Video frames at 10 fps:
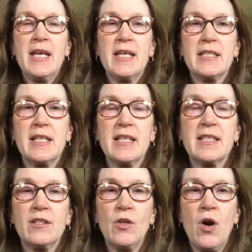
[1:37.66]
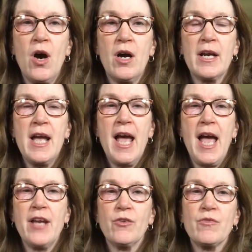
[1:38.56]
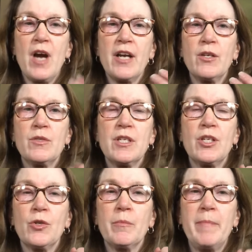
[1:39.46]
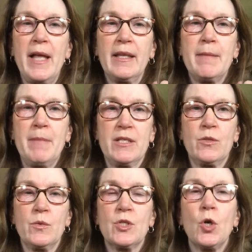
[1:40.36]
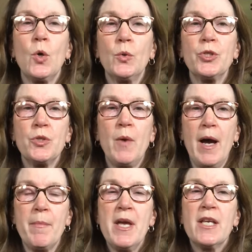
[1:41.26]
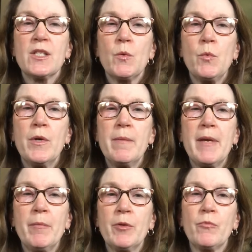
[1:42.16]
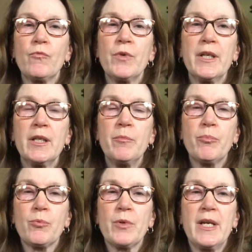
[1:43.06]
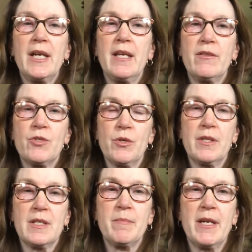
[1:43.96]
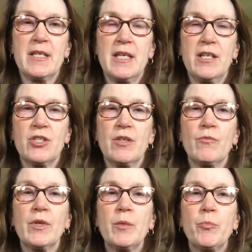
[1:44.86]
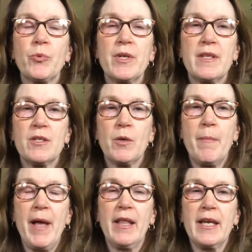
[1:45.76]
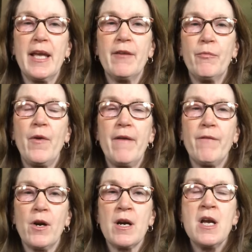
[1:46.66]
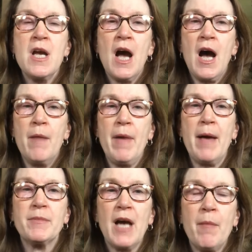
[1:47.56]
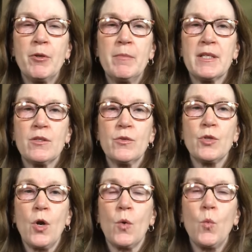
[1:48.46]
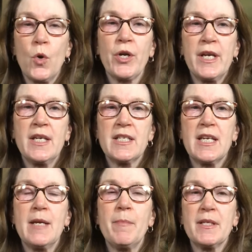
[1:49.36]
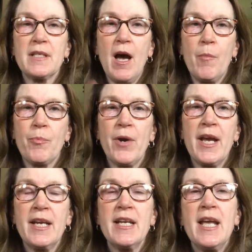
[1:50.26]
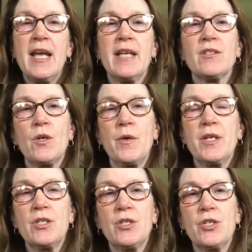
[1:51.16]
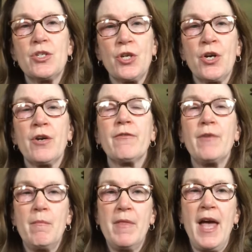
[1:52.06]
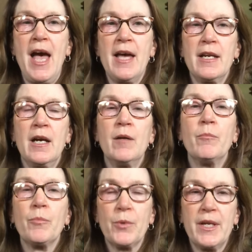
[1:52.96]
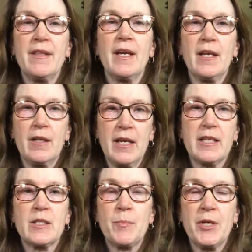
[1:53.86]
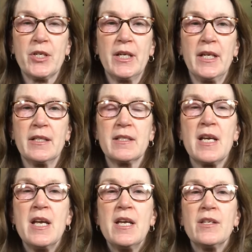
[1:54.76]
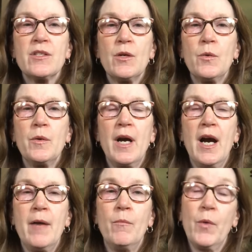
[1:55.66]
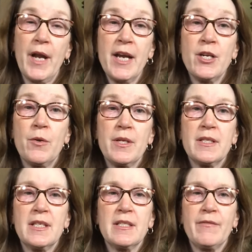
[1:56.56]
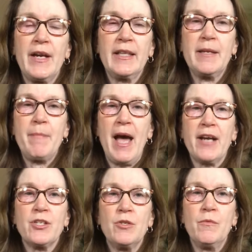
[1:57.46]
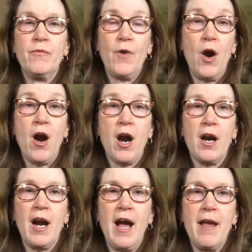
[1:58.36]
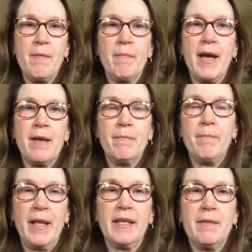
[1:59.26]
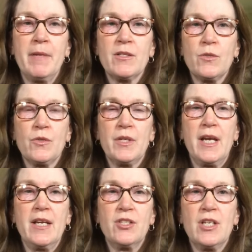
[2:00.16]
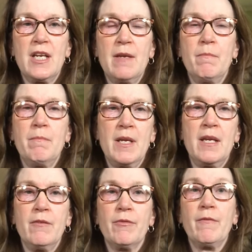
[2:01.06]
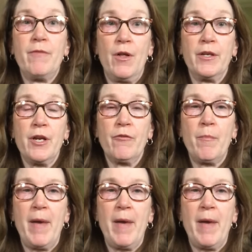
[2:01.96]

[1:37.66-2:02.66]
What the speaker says: is nice and long and you're not using your belly muscles to hold you up. So we want to be able to really breathe during this meditation, really breathe into our belly. And if our abdominal muscles are working to keep us upright, it's going to deter from that breathing experience. So what I notice is if I lean back too far, my belly muscles are engaged to keep me from falling over